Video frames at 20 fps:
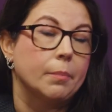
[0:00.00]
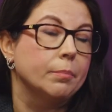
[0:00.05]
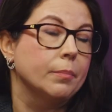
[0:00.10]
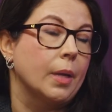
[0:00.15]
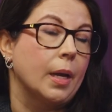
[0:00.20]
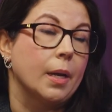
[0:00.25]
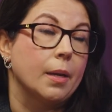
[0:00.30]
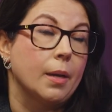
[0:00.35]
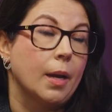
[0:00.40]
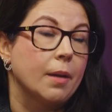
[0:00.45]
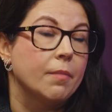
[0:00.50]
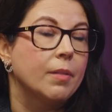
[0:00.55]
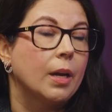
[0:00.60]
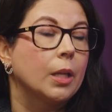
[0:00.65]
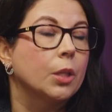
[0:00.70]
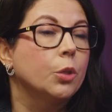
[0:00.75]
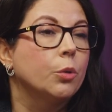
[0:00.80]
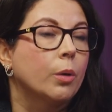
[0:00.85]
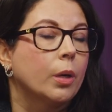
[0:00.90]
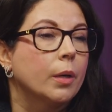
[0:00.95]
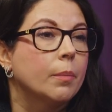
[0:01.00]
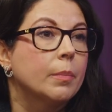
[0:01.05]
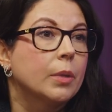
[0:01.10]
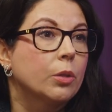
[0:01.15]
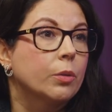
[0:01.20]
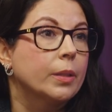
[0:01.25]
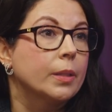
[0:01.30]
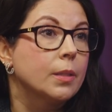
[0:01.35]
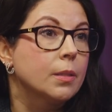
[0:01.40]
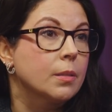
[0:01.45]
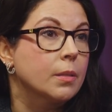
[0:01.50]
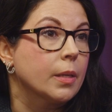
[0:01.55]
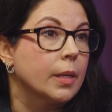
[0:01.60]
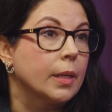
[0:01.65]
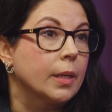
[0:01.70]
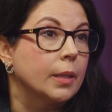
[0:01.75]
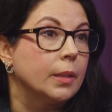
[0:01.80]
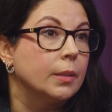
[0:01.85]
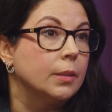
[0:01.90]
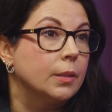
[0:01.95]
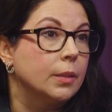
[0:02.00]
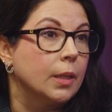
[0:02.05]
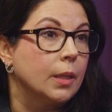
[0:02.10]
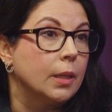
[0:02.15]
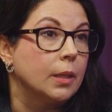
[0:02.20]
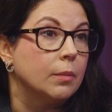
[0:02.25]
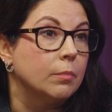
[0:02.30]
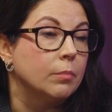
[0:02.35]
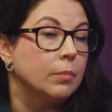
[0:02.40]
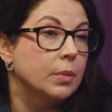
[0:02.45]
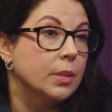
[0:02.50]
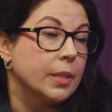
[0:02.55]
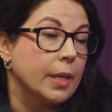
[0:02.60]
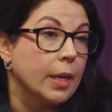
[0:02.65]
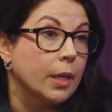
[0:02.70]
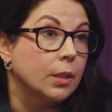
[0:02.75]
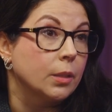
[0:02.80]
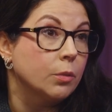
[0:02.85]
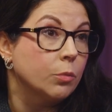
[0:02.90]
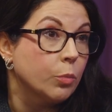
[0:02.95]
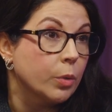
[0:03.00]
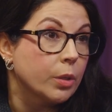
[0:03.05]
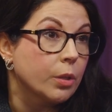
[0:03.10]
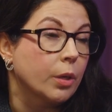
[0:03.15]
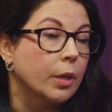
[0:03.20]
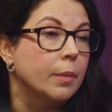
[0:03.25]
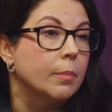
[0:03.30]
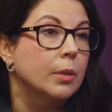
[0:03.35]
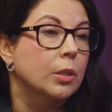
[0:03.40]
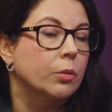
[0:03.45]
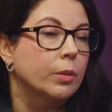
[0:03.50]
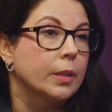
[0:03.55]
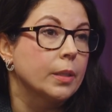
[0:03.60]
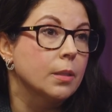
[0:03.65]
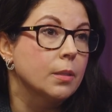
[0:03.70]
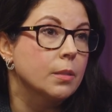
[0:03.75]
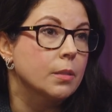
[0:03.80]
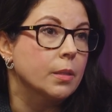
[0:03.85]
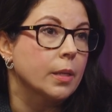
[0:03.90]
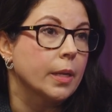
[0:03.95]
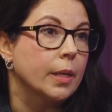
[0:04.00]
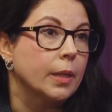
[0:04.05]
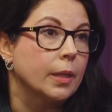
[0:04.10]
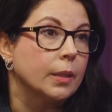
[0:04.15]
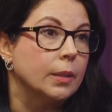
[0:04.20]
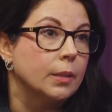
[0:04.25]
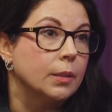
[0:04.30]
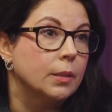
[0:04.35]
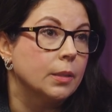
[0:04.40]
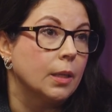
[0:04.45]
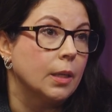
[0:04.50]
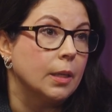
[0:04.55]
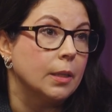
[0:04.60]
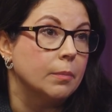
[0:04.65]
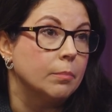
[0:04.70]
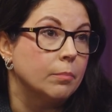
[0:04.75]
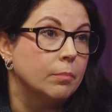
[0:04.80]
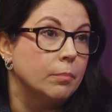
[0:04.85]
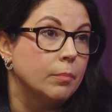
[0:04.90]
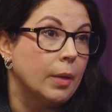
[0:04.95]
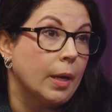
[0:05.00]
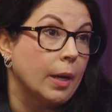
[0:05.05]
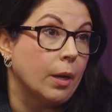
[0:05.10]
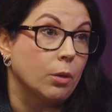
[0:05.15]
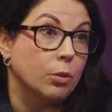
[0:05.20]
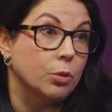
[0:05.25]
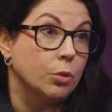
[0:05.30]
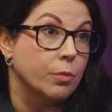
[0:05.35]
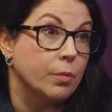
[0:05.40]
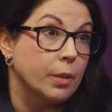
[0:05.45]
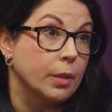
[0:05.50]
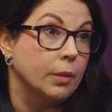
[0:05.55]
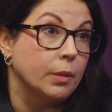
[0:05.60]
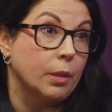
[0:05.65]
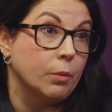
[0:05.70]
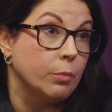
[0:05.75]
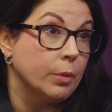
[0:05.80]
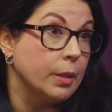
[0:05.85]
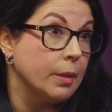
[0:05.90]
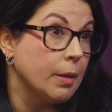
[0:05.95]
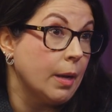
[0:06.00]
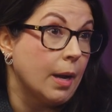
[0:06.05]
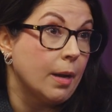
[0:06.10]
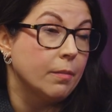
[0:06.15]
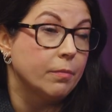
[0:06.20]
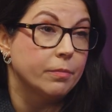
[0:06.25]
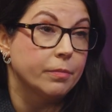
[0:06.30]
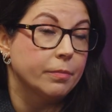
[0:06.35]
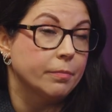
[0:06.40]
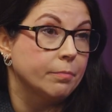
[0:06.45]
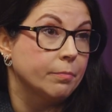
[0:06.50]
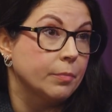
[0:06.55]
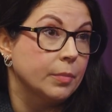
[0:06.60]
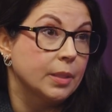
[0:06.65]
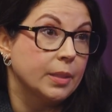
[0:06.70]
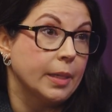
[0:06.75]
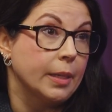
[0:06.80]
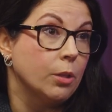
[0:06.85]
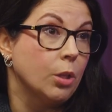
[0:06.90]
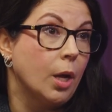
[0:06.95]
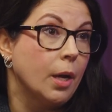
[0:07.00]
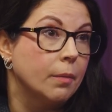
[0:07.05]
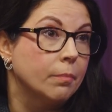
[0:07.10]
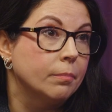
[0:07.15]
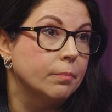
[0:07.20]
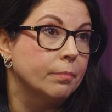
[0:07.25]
I value our immigrants and stand with our immigrants. And I also think that we have state law.